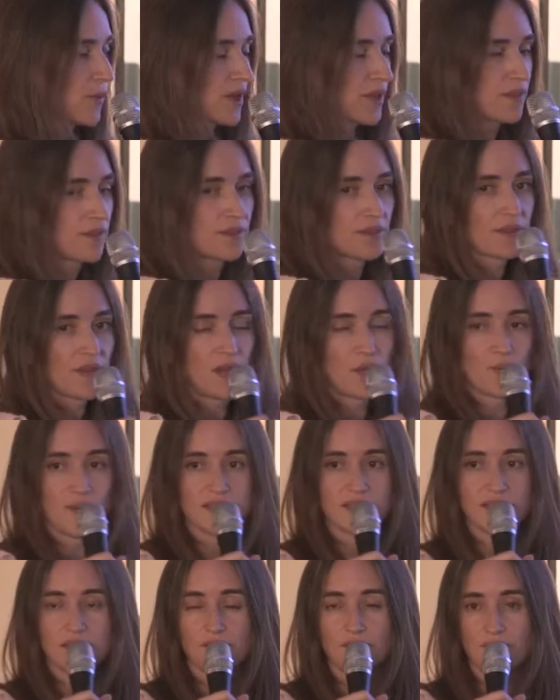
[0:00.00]
with
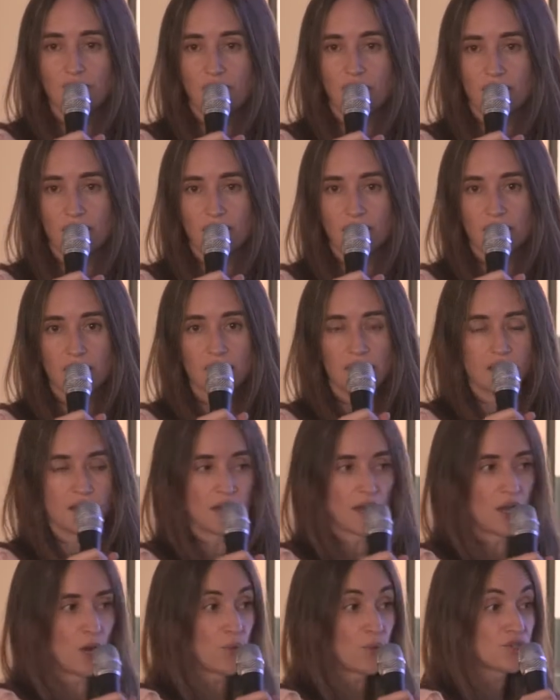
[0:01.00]
NYC Ferry,
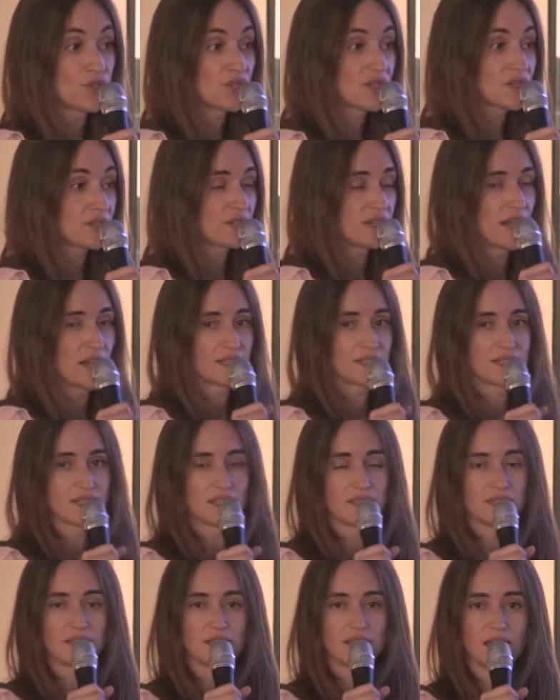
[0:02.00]
which is
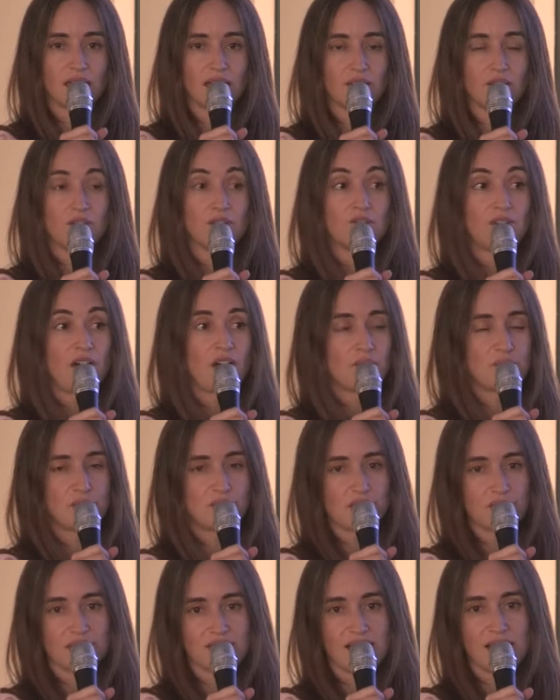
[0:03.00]
connecting, again, the 5
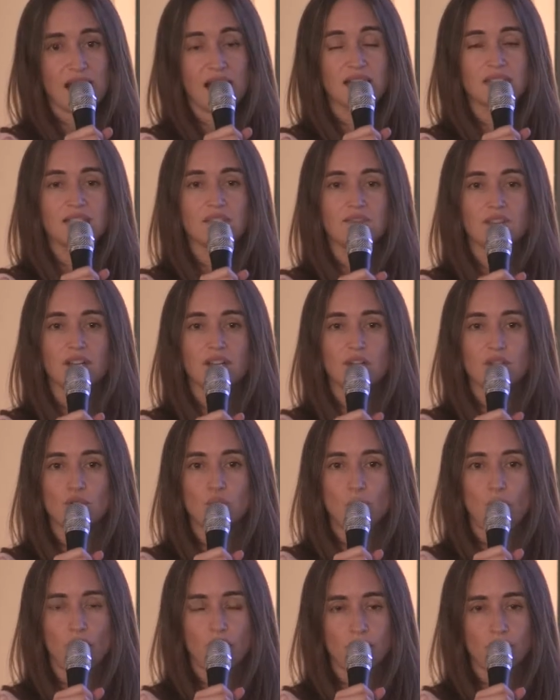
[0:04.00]
boroughs and activating
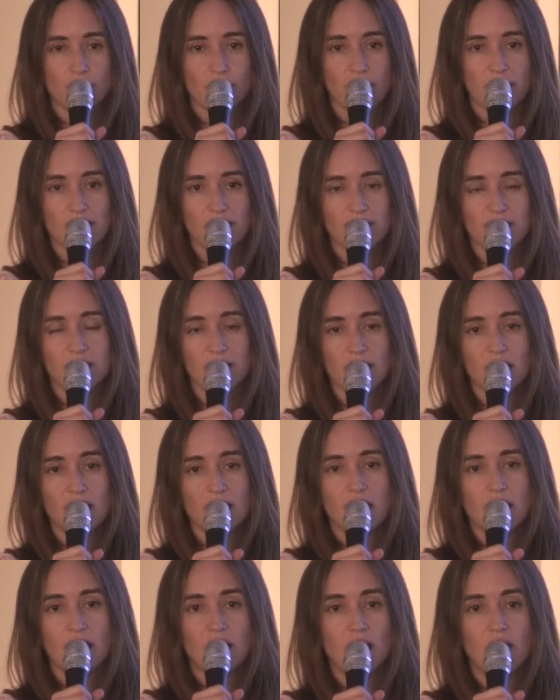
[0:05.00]
the waterways
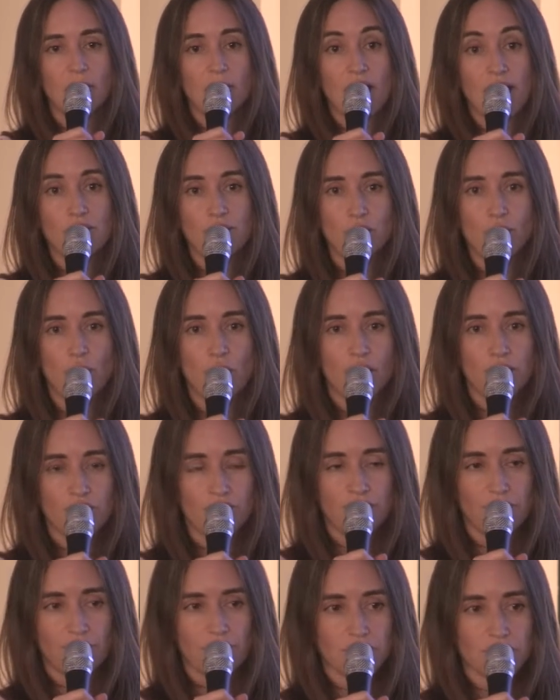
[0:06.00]
on the
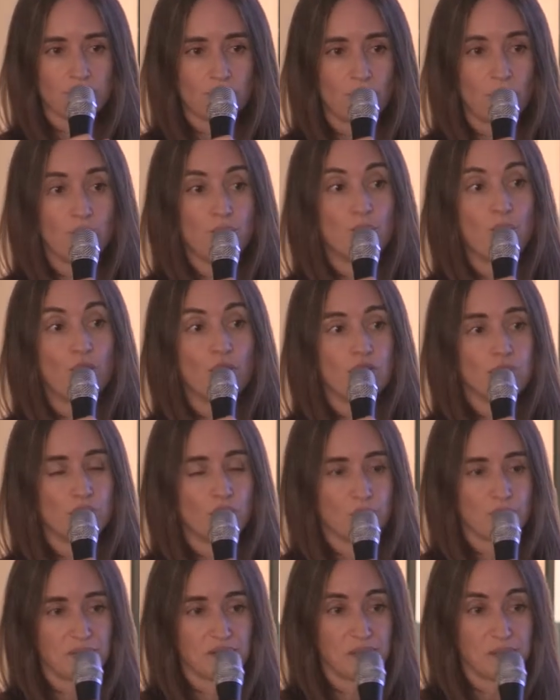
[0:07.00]
waterfront where more and
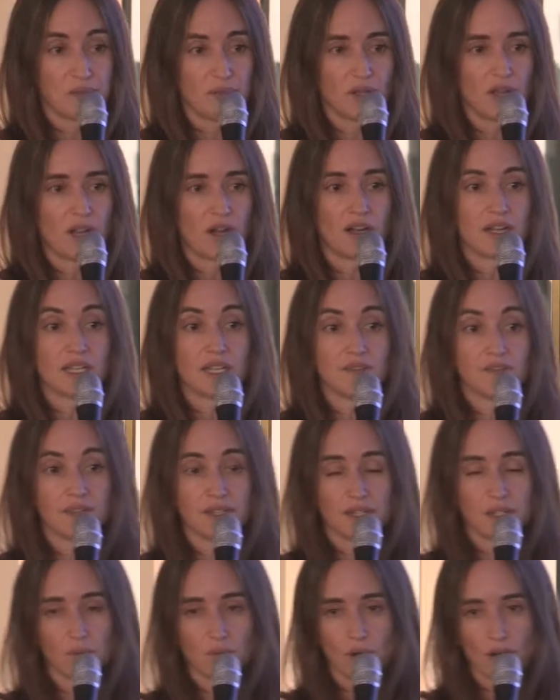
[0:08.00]
more people are
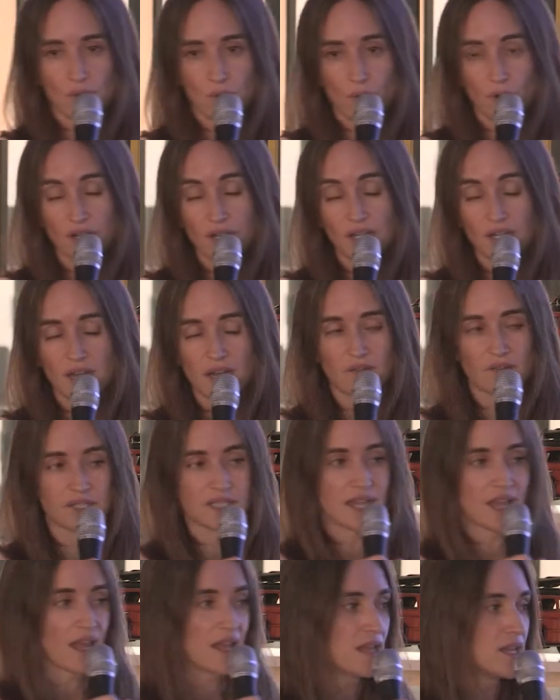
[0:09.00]
living and working every
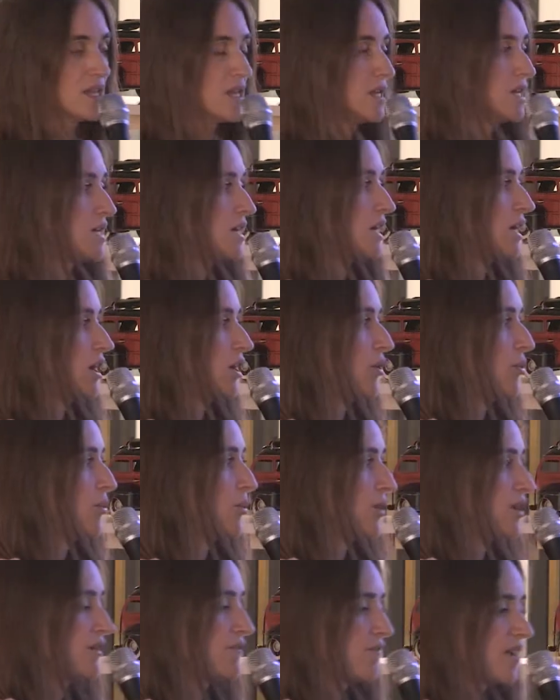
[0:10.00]
day,
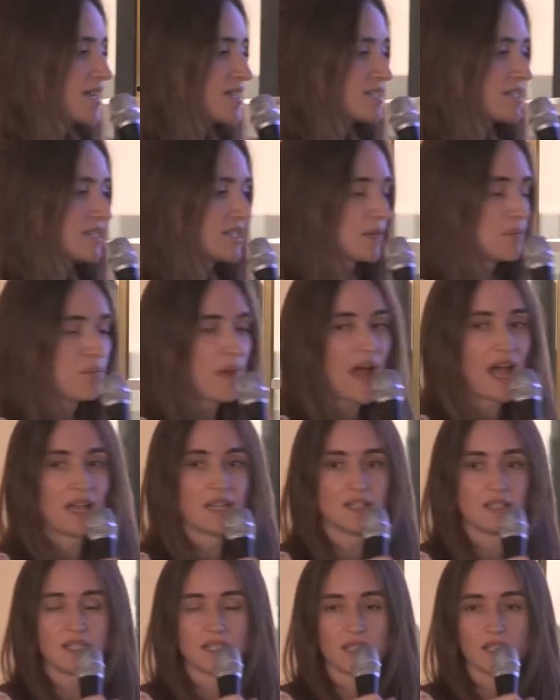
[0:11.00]
we're investing and
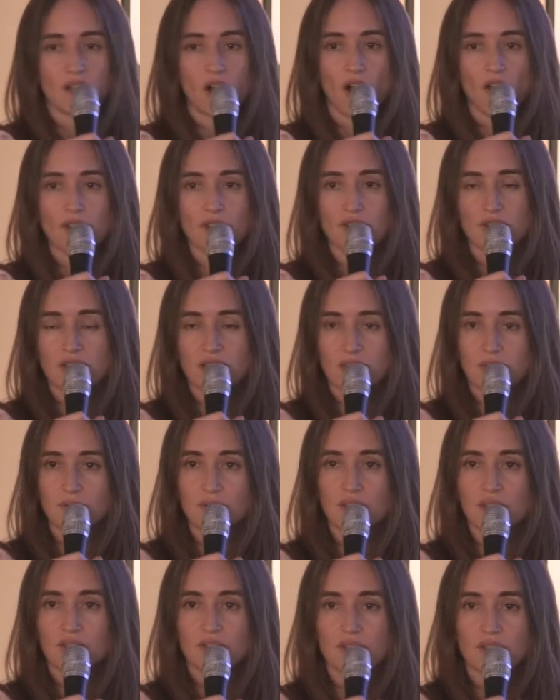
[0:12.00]
piloting other
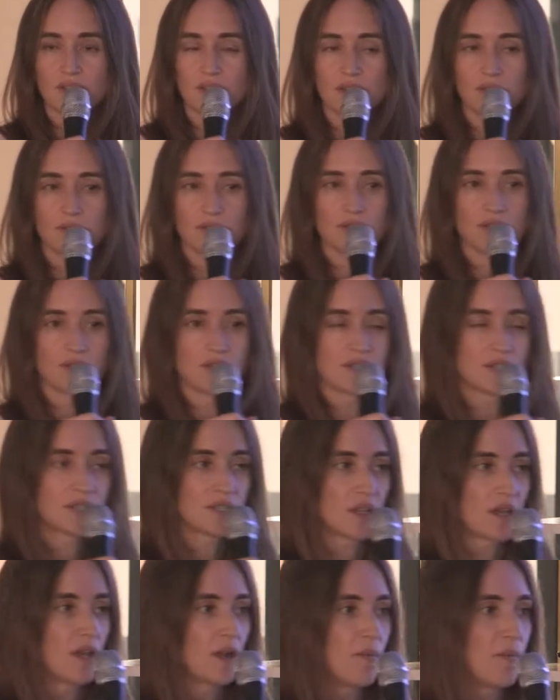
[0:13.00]
transportation solutions
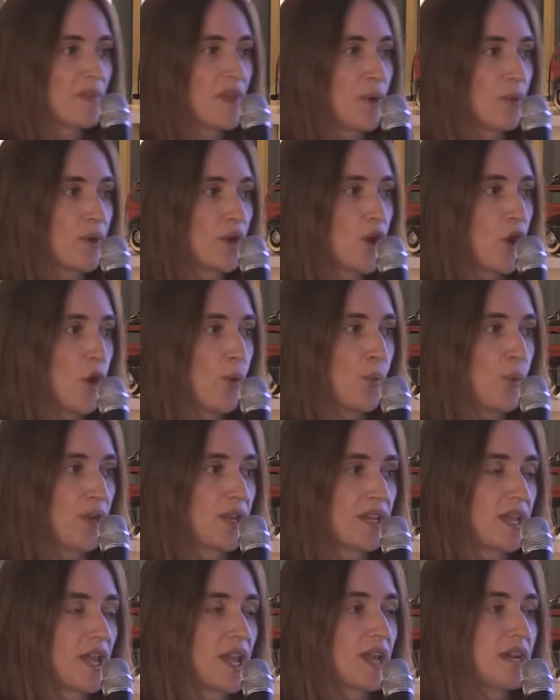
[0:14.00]
that we hope
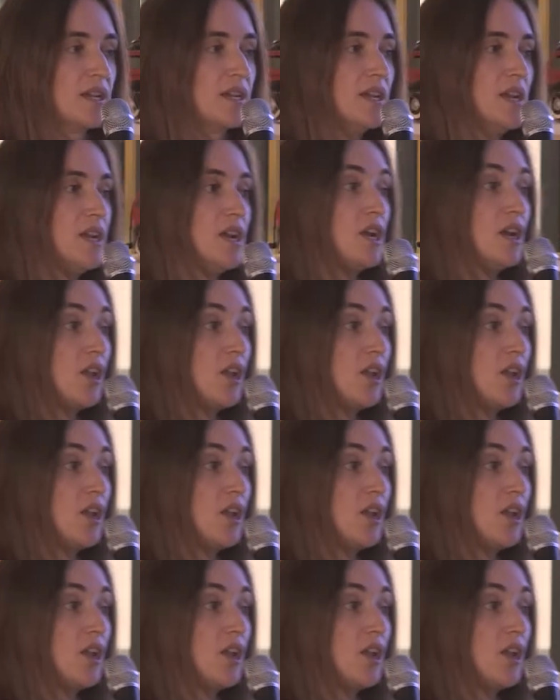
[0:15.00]
we can